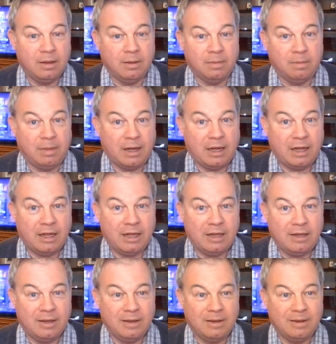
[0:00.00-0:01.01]
by
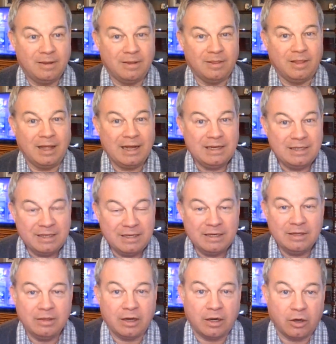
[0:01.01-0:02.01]
the
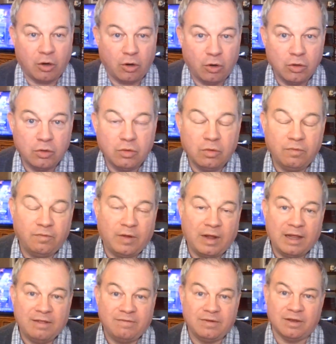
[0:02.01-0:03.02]
idea that an Article
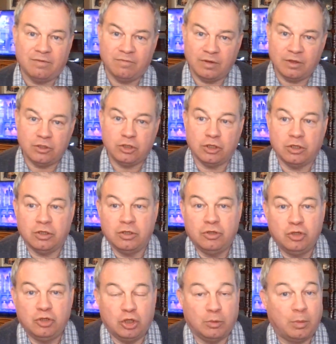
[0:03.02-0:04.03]
5 convention
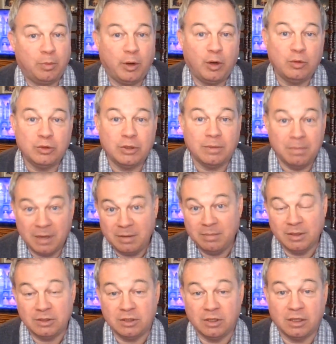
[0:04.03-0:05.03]
to propose
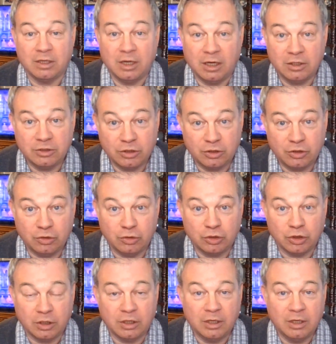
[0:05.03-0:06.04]
amendments to the
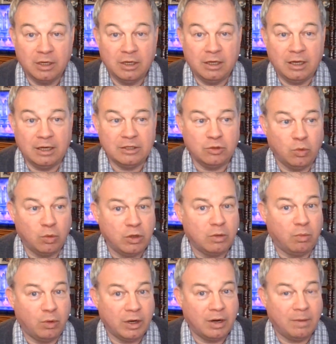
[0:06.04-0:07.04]
Constitution is going to
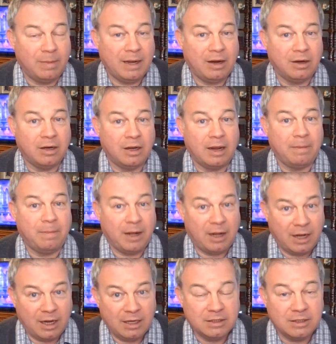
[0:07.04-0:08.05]
bring about a
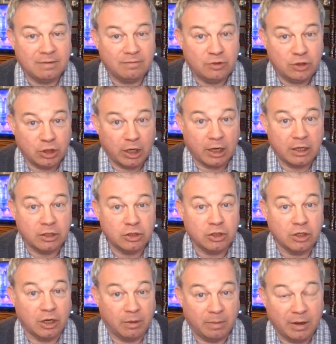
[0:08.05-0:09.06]
positive change
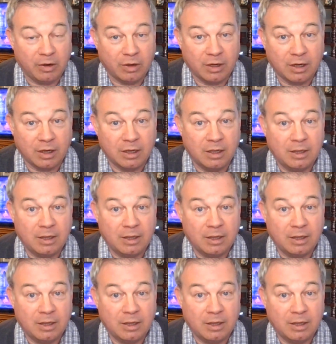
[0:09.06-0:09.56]
in America.